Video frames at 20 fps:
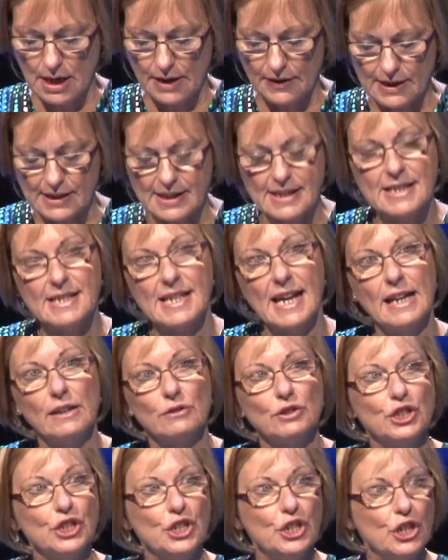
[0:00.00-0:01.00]
This is
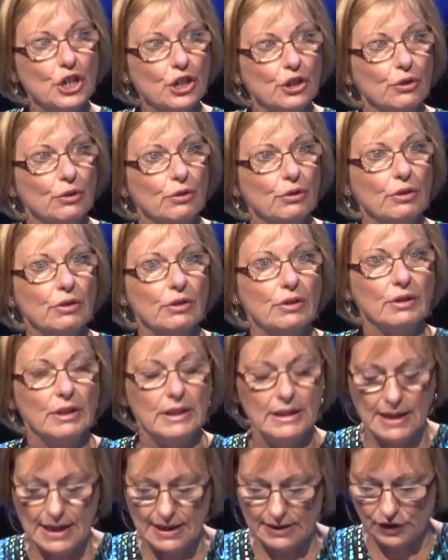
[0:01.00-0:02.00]
down to you,
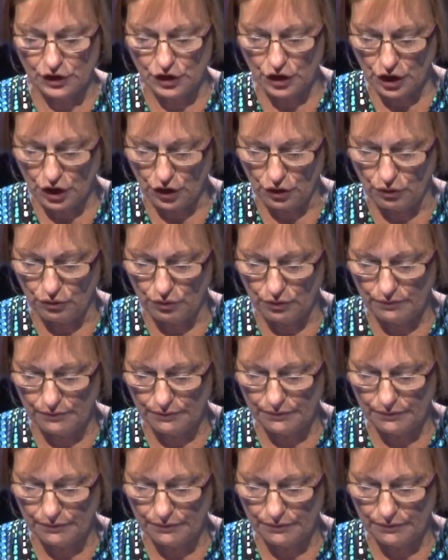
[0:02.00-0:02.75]
yes, you.